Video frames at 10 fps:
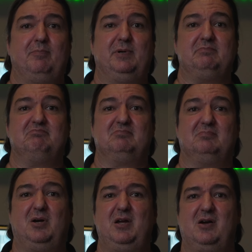but
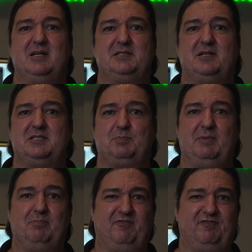my eyesight's
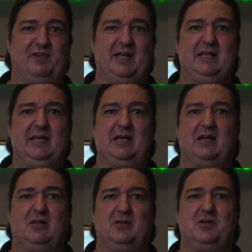been failing
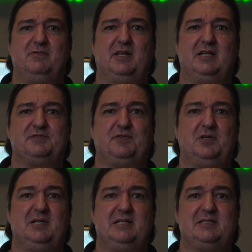a lot over the last few
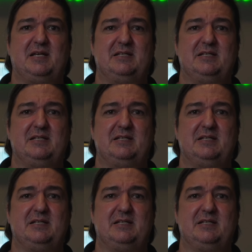years,